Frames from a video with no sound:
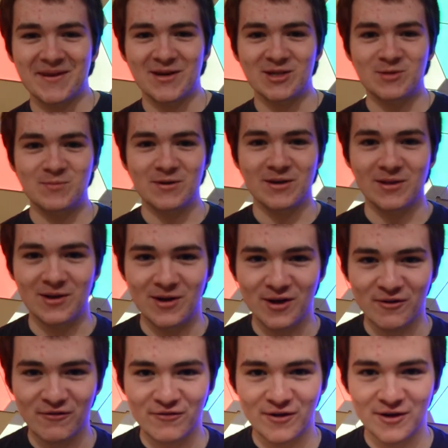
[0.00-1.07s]
It's been a
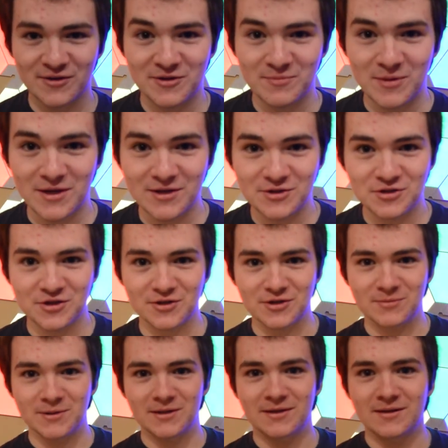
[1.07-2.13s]
long fought debate,
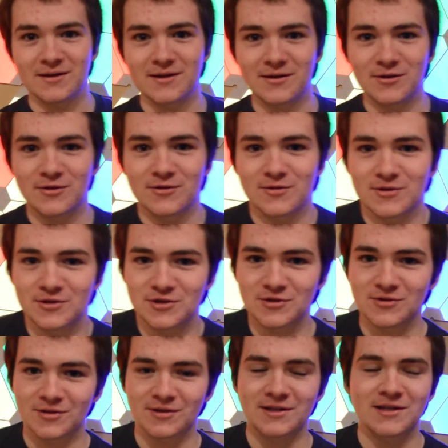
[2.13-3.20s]
gentlemen. I encourage
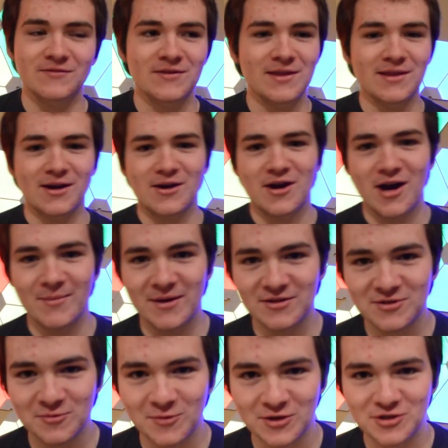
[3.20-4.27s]
you to leave in the
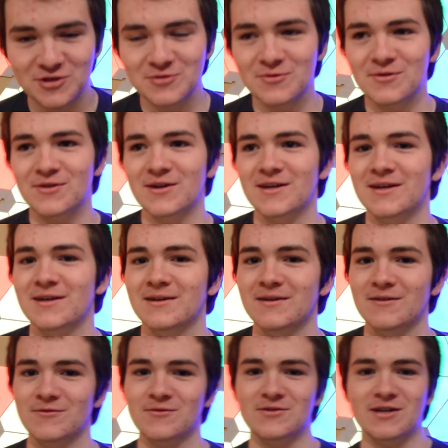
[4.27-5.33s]
comments what you think.
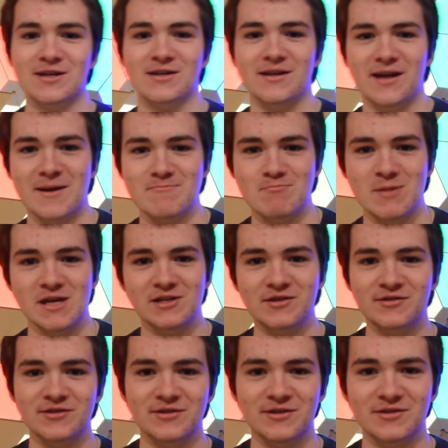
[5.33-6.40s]
If there's anything I
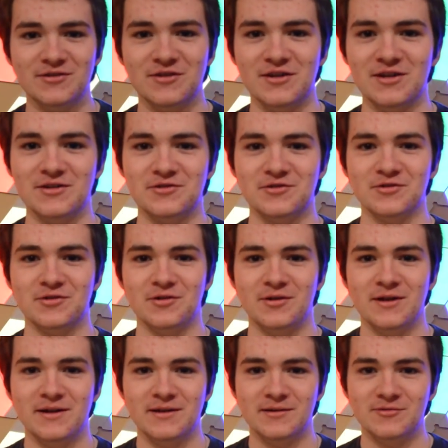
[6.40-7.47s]
missed in today's
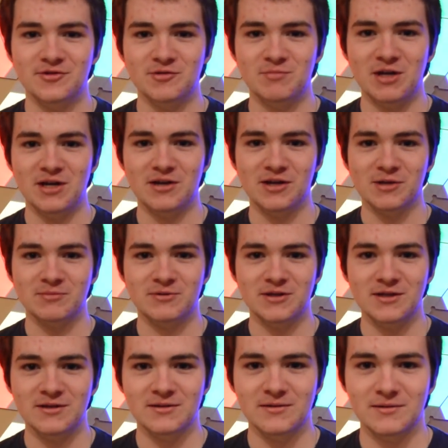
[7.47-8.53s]
little debate
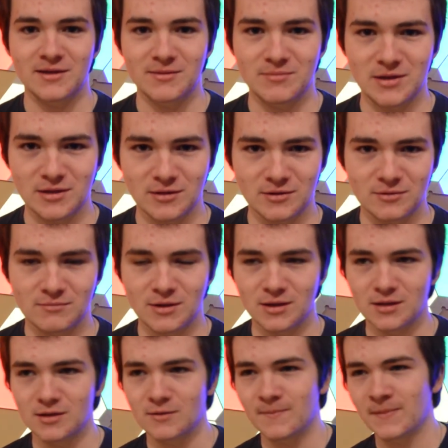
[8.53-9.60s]
update, let me know
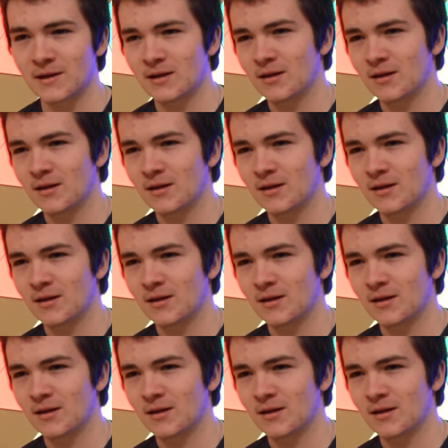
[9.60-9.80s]
below.